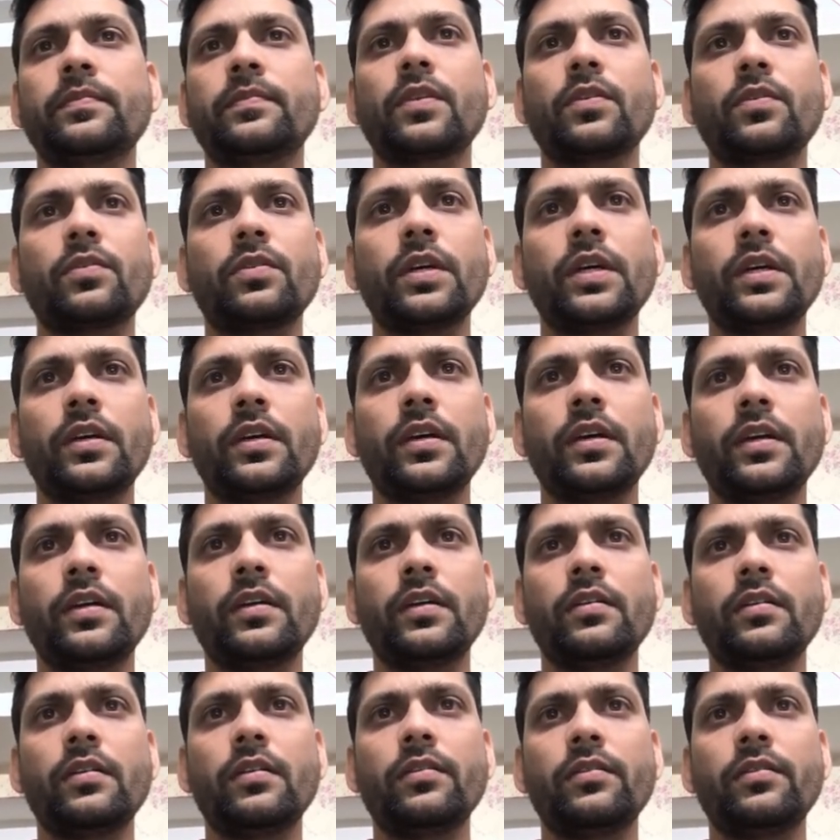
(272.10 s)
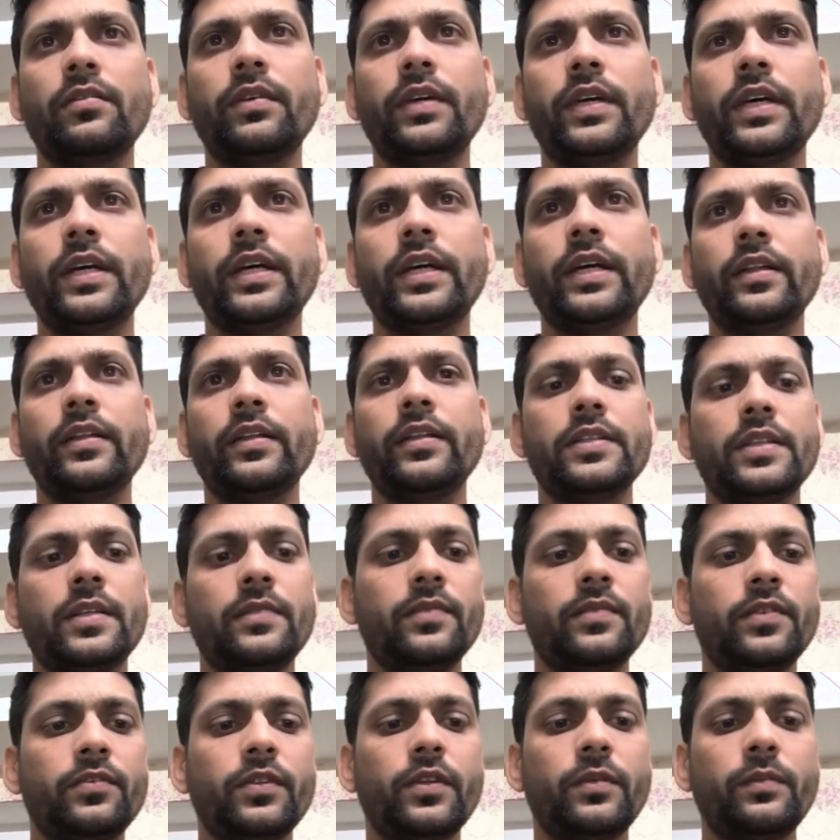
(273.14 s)
Okay, and we are getting this
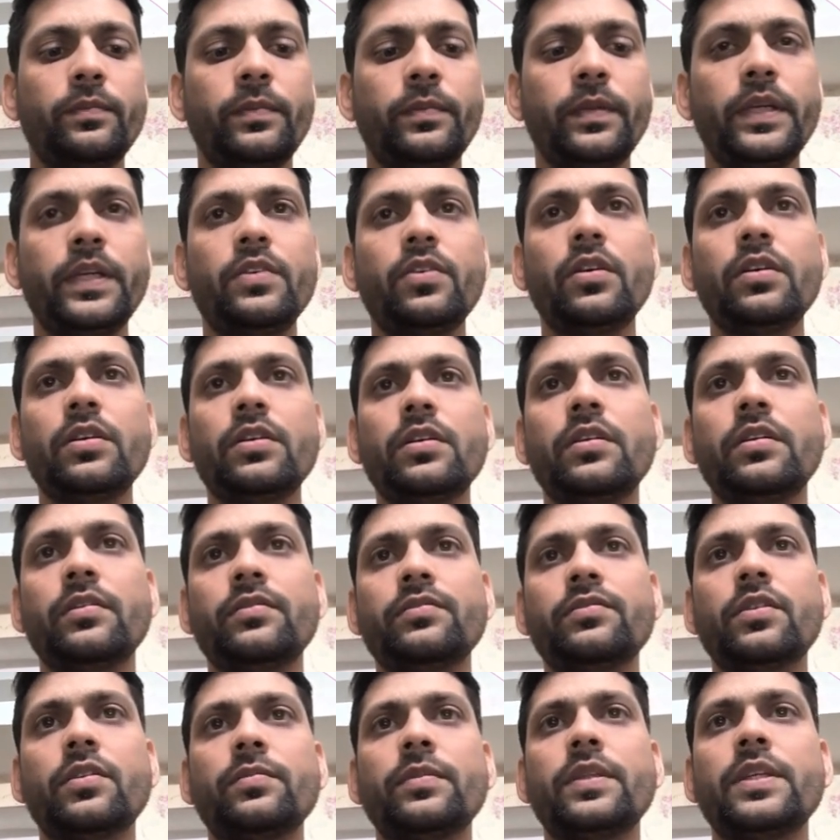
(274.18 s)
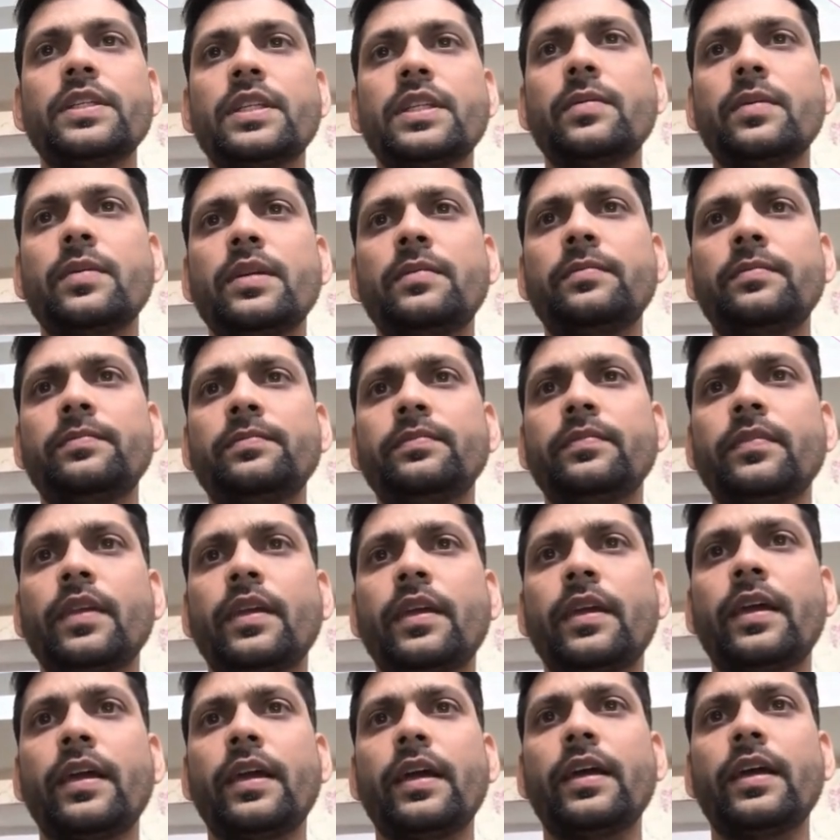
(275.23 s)
info from P dot from this table,
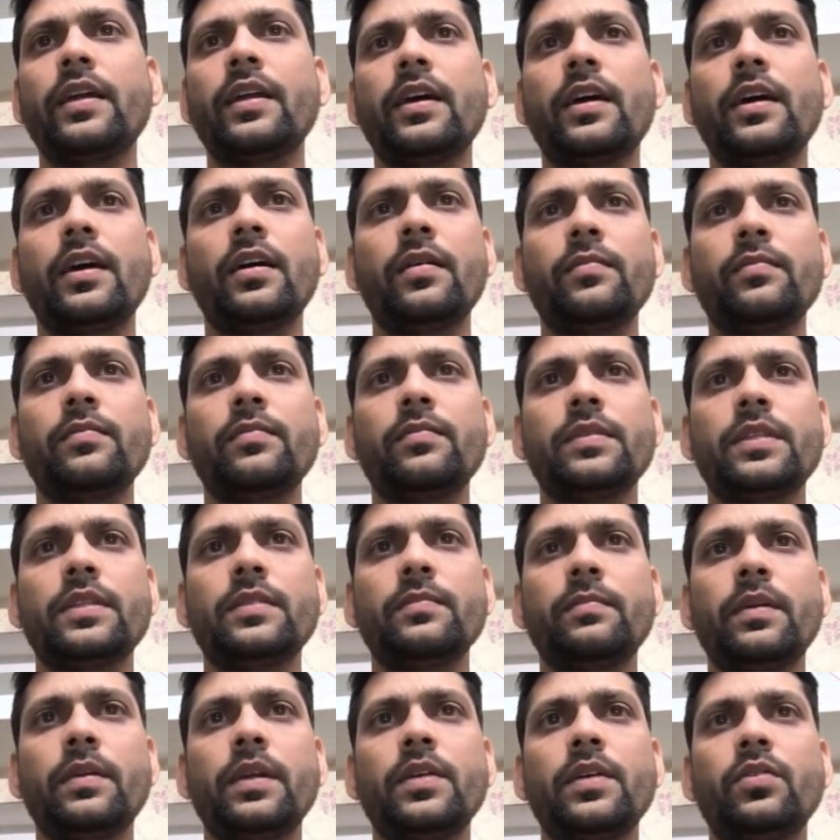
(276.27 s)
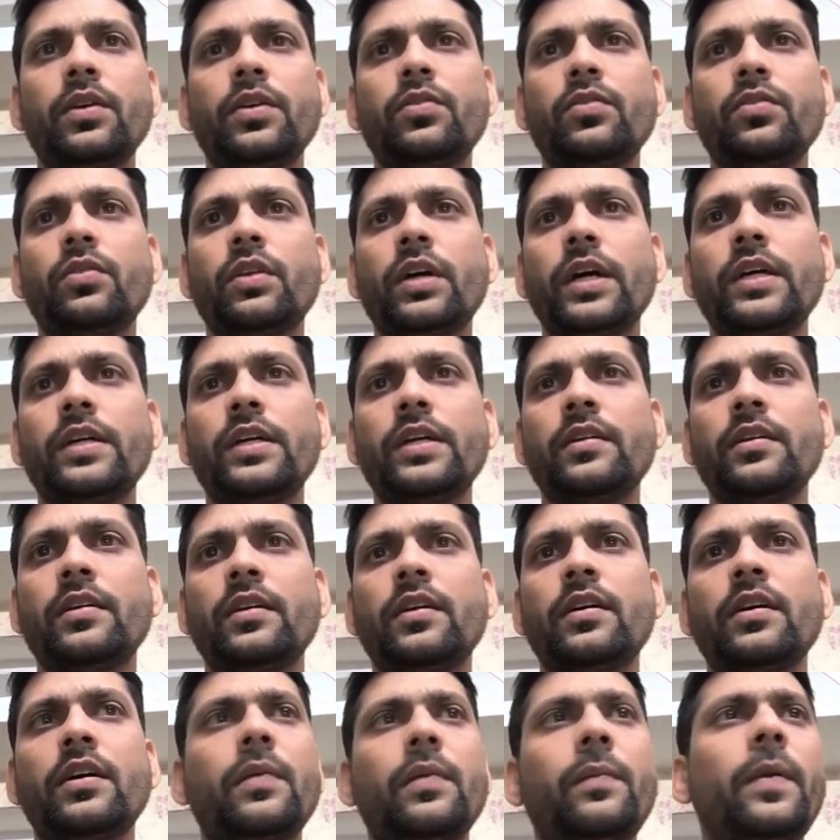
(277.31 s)
and I'm simply going to write.
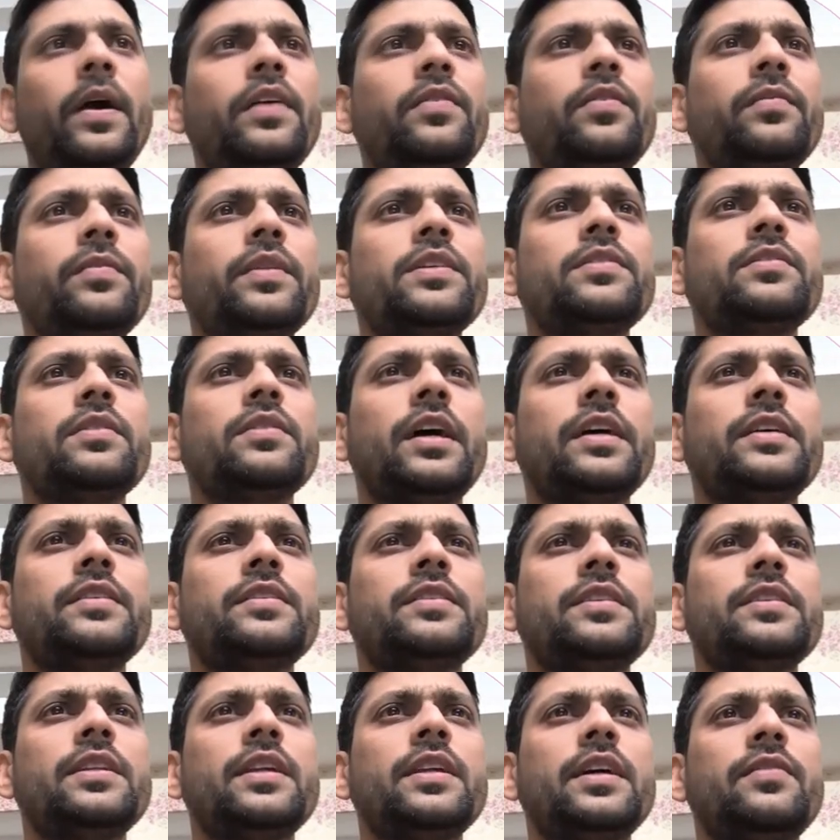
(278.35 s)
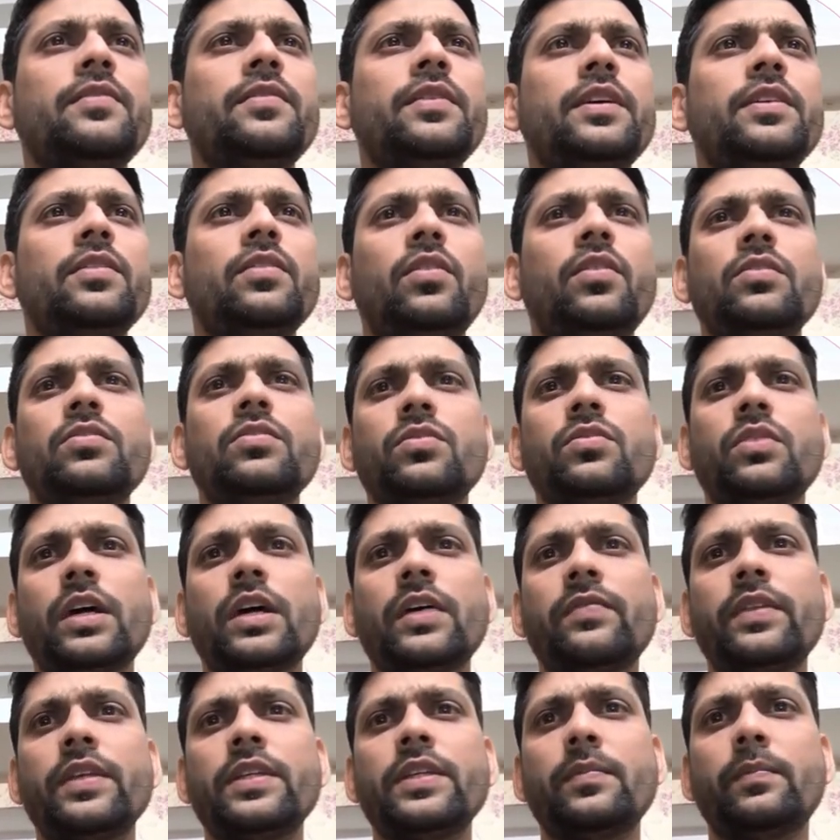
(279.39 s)
Apart from this, I see that we also
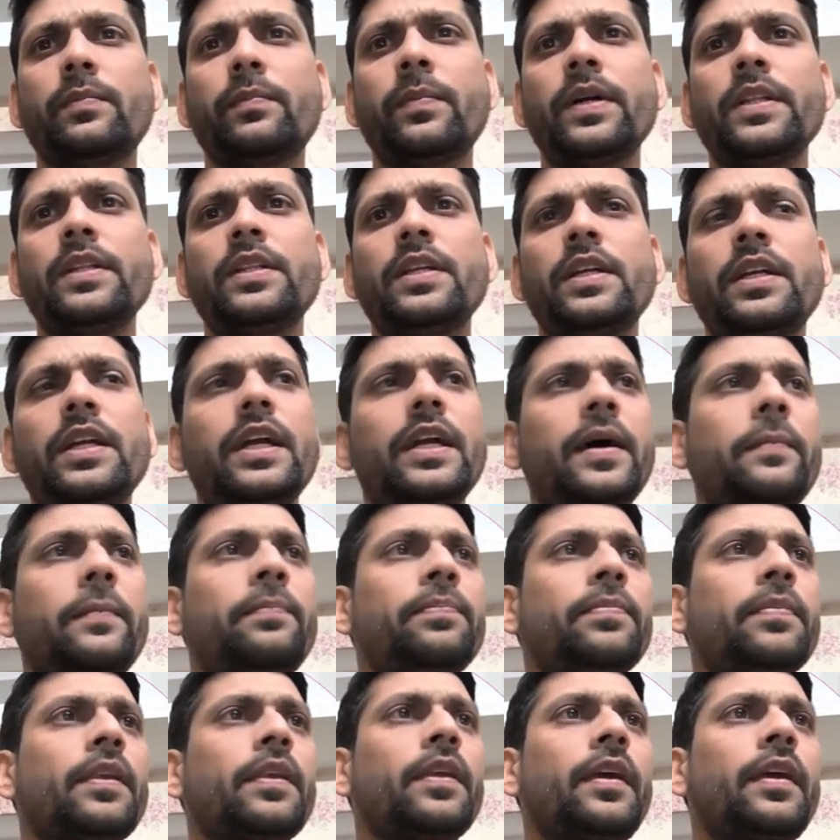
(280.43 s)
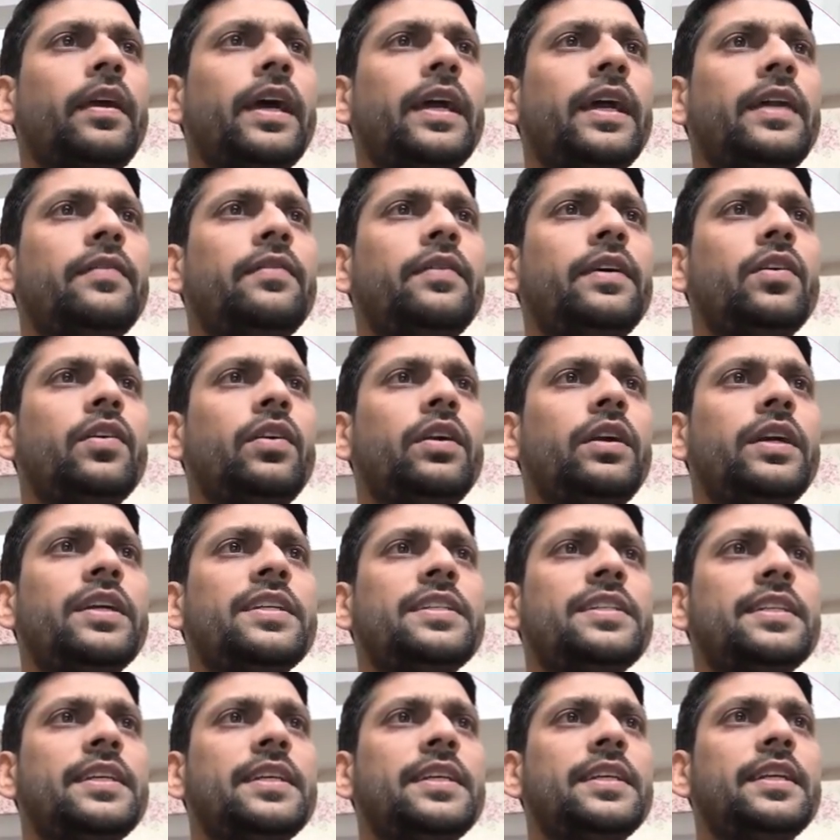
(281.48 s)
have this month data, and we already
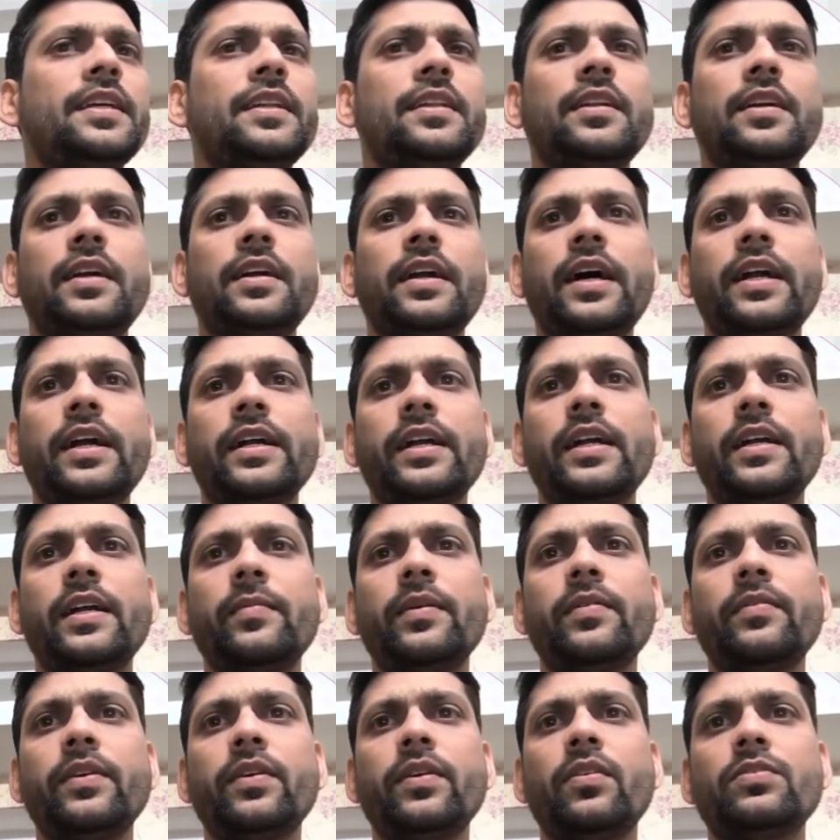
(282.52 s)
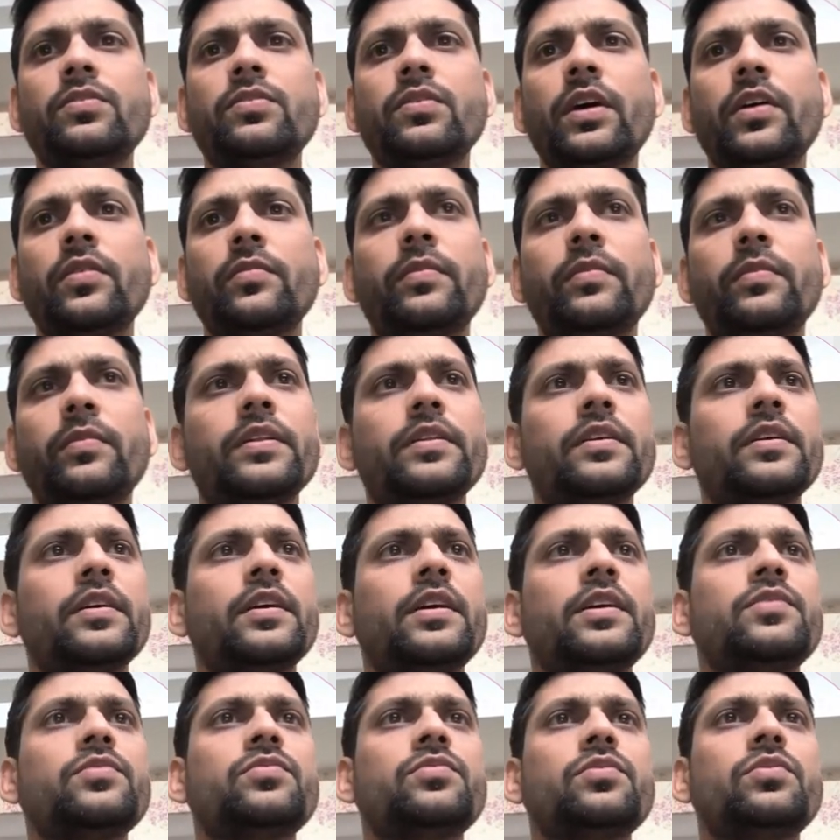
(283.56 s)
seen in the target DB we also have month,
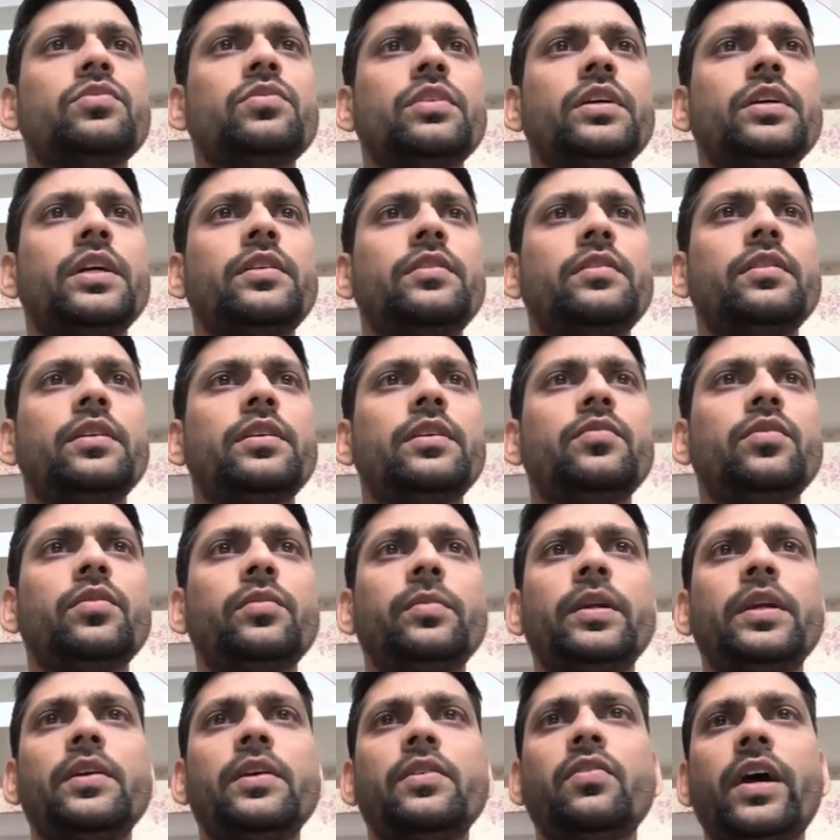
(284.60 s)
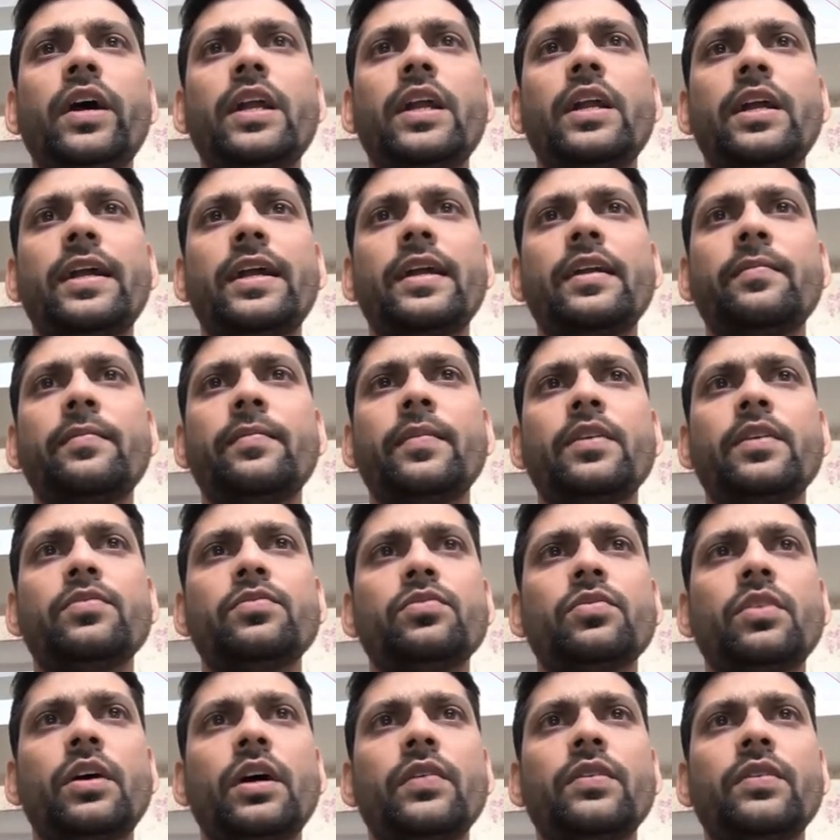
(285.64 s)
so it would be required later.
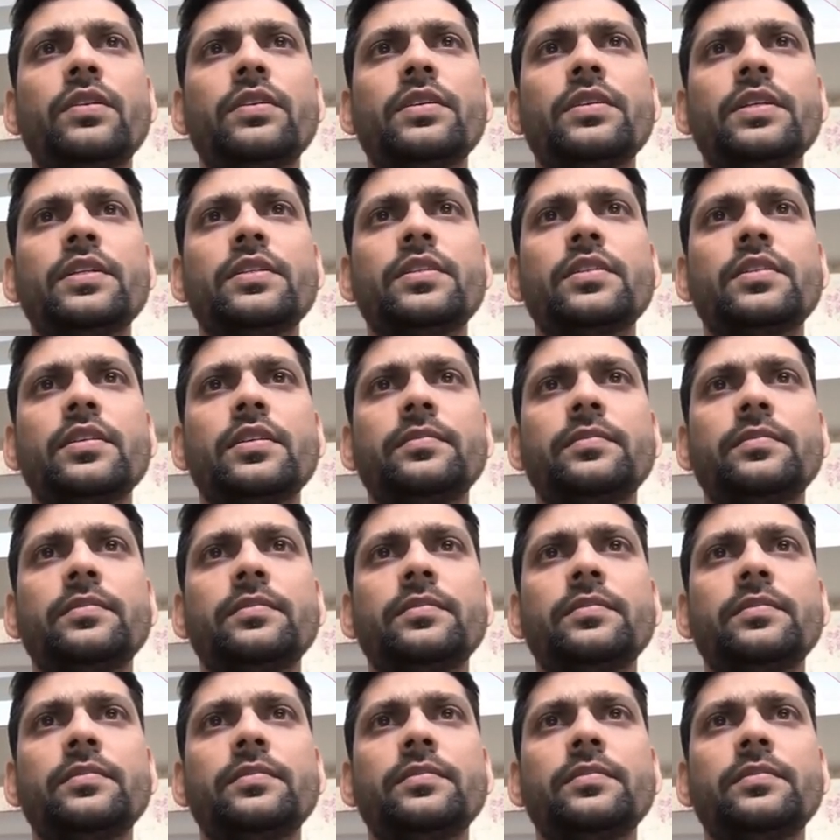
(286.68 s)
So I will just